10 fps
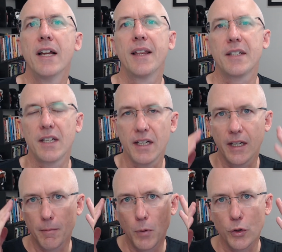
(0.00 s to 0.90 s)
that's going to get
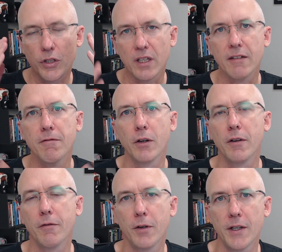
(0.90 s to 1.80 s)
emotionally
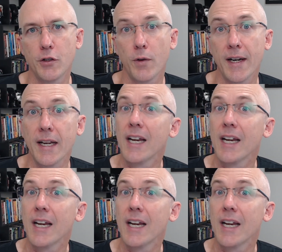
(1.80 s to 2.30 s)
very, very draining.